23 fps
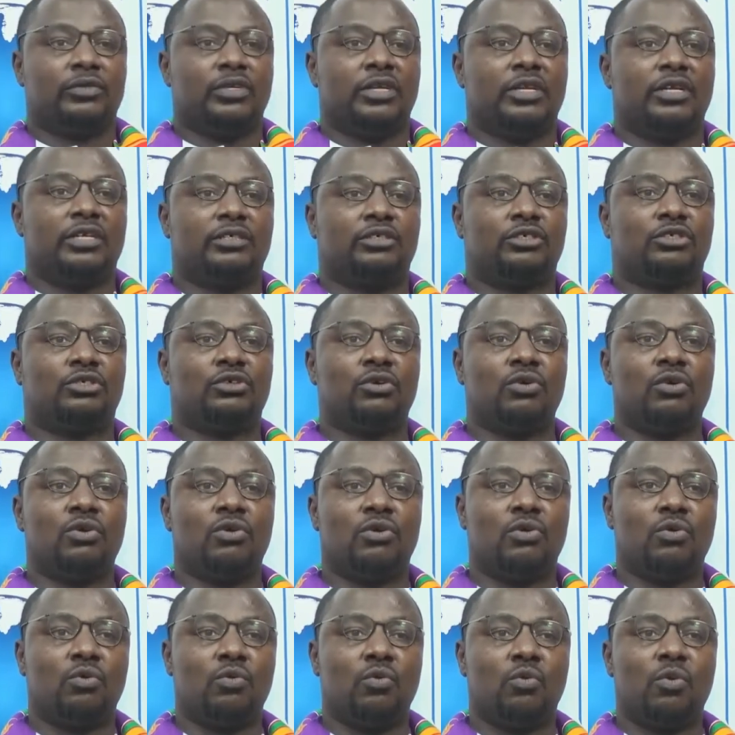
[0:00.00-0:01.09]
And
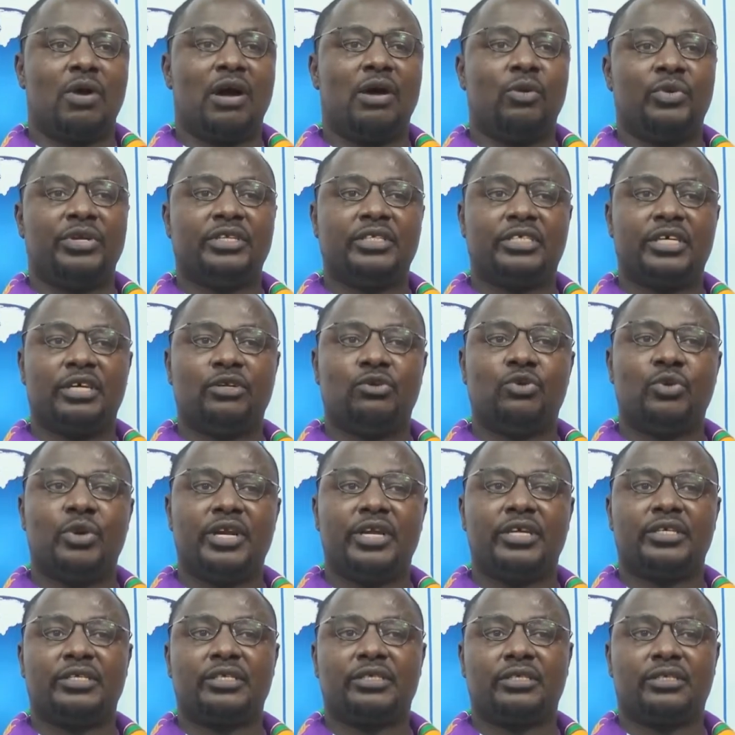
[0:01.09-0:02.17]
so what we intend doing
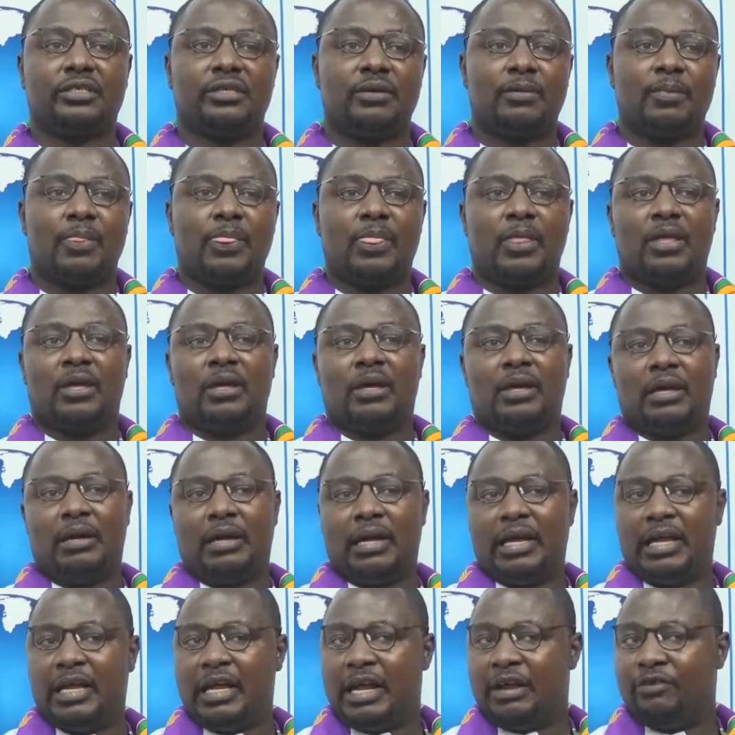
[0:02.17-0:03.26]
is
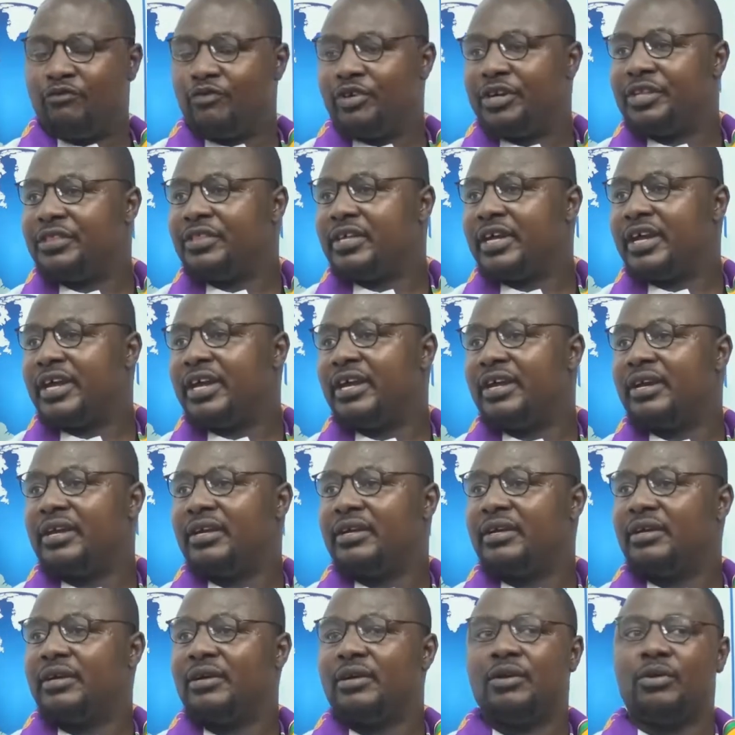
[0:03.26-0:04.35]
every day
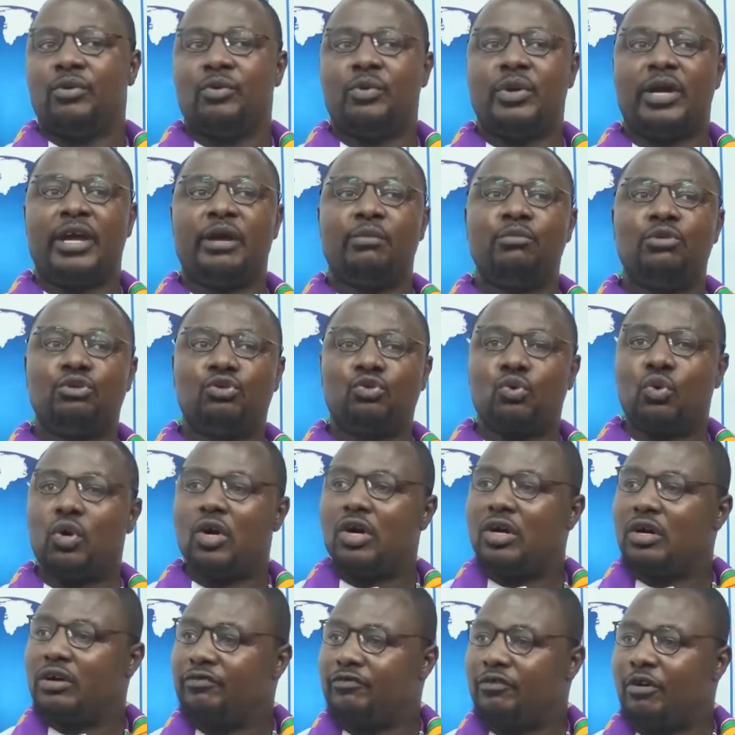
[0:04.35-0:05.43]
we are able to
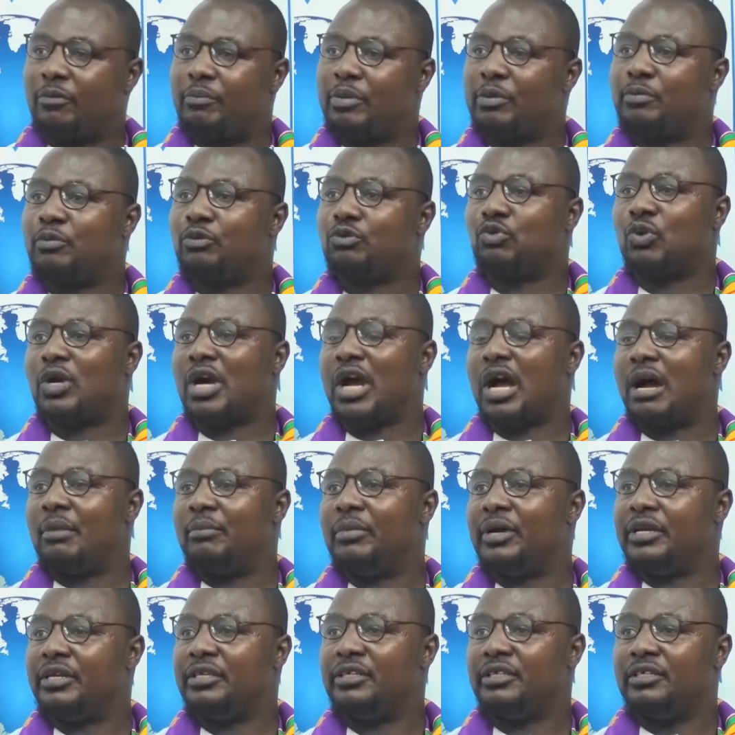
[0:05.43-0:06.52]
cook for people to come
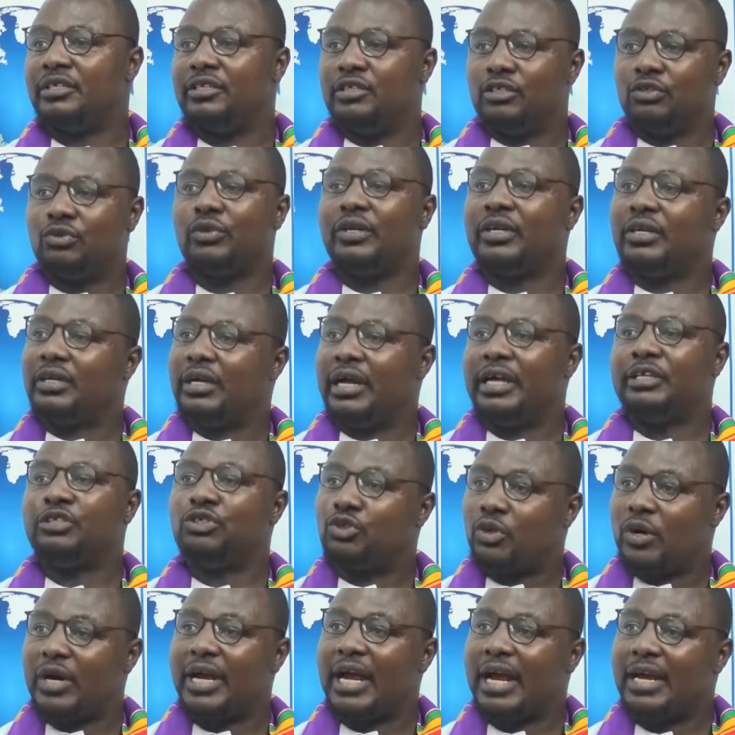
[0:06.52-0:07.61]
in to
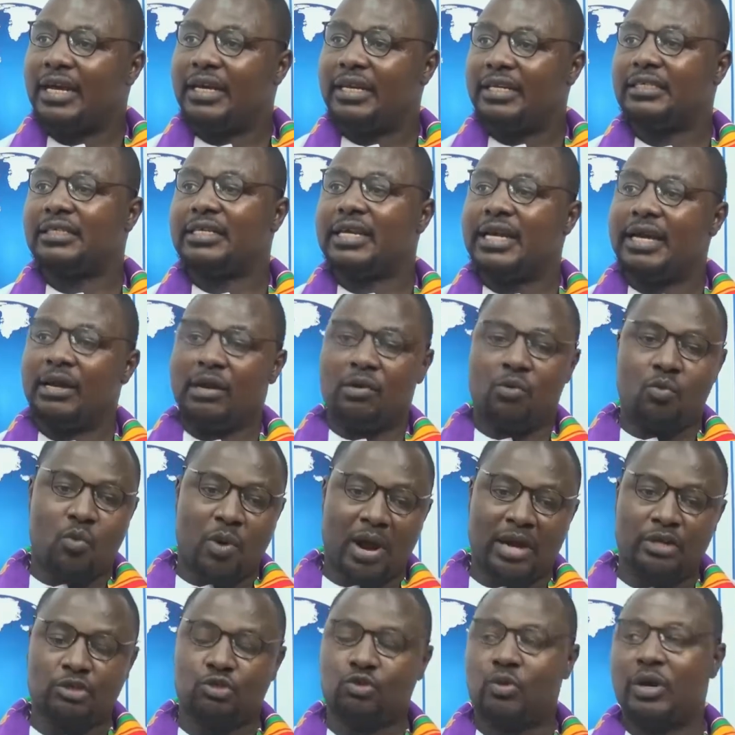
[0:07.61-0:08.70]
enjoy at least
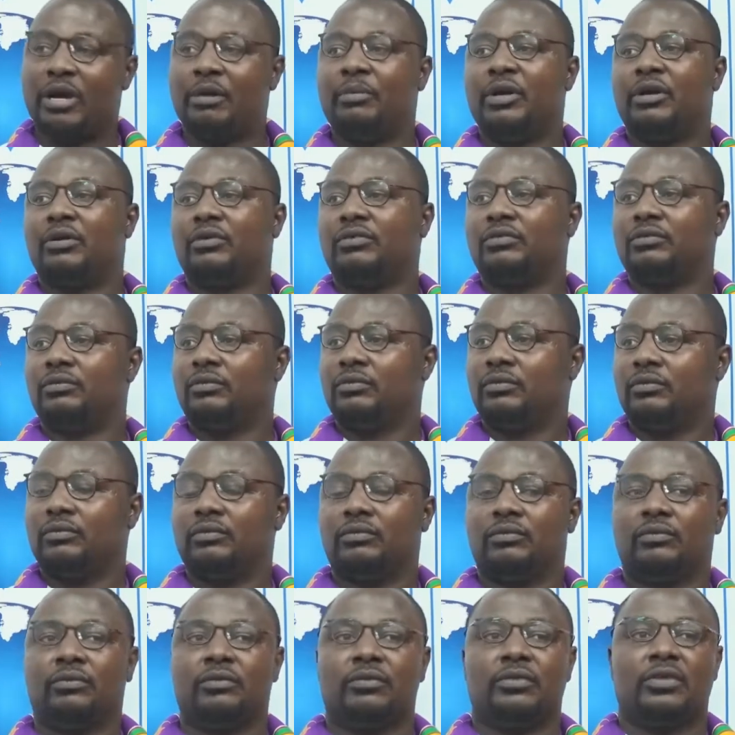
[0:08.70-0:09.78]
one square meal.
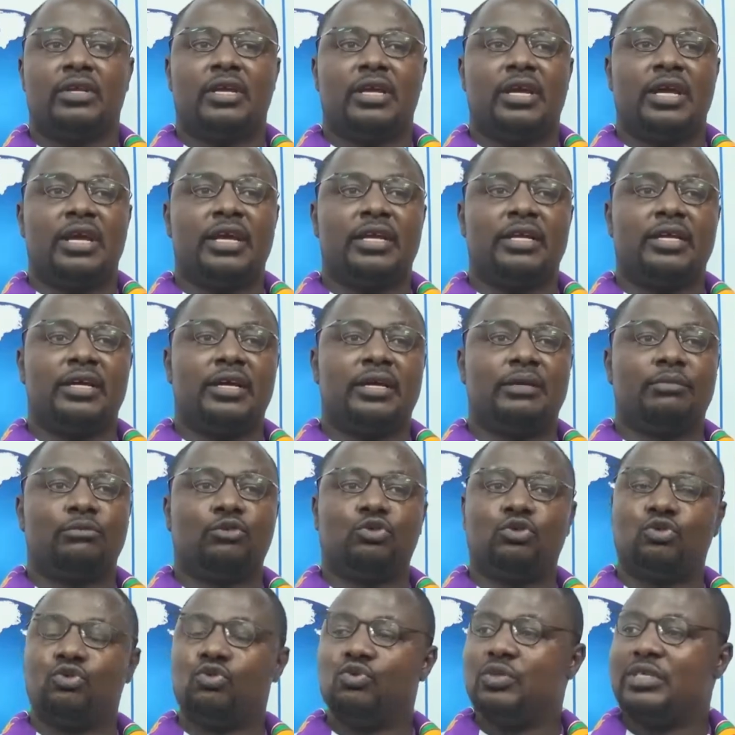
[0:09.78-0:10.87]
And to
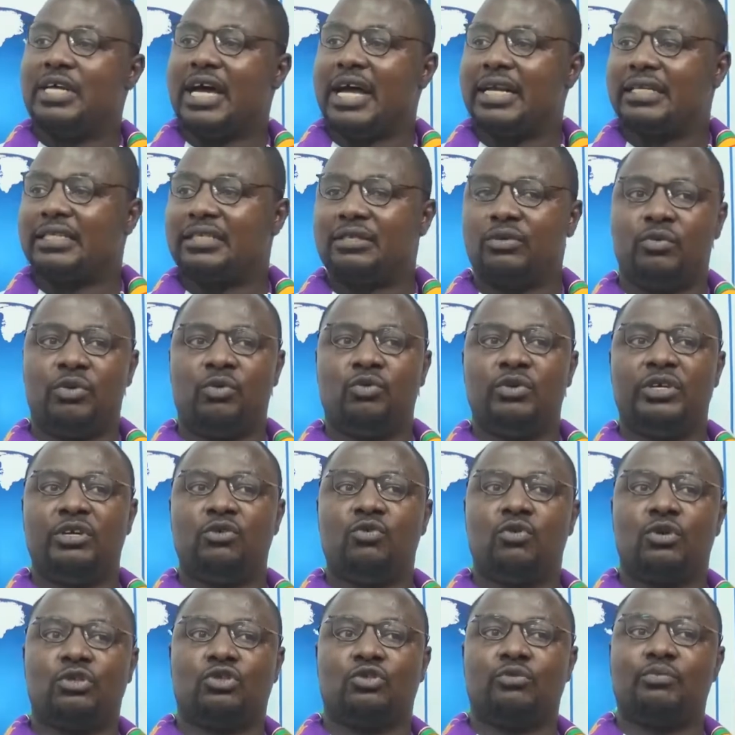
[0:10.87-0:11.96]
do that, we wouldn't
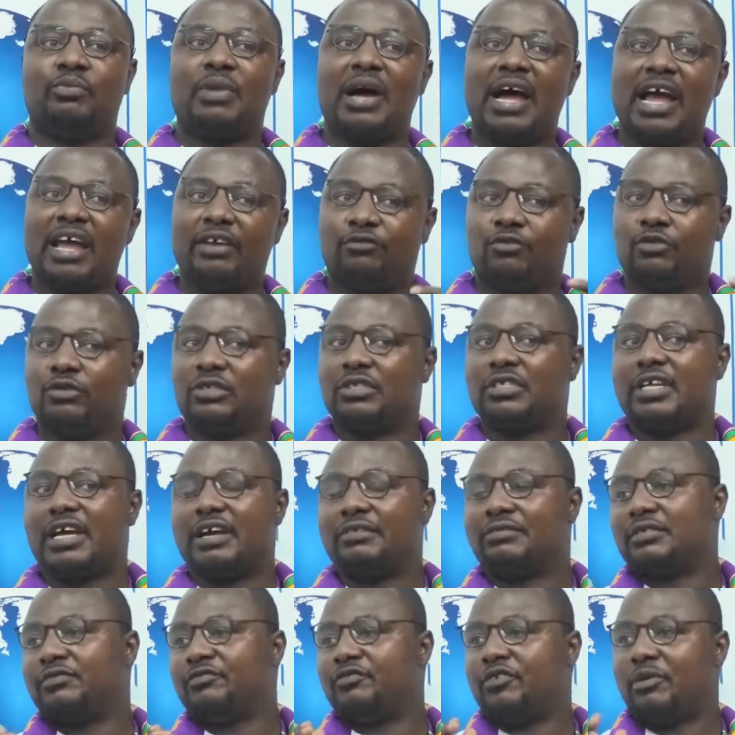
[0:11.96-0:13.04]
want to buy
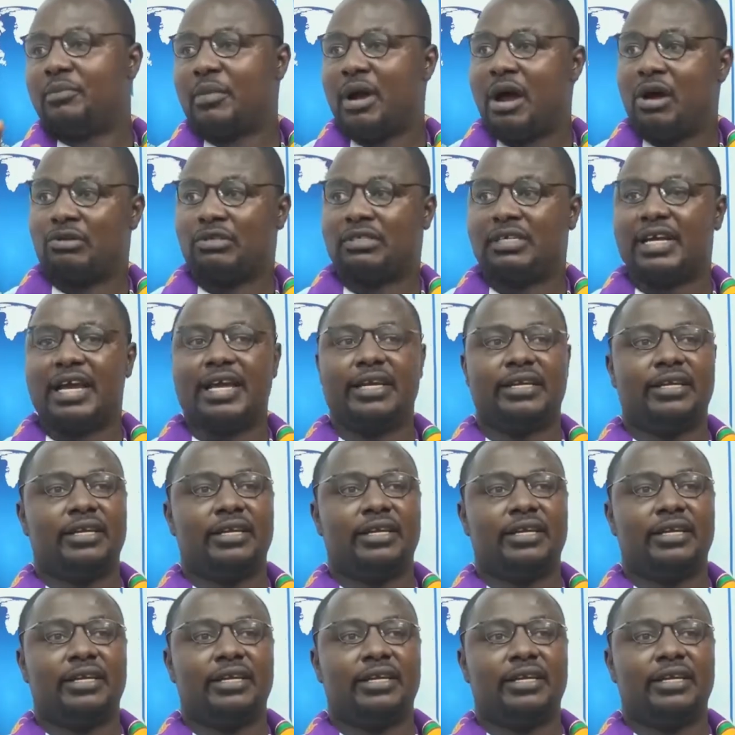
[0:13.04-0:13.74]
foodstuffs from outside.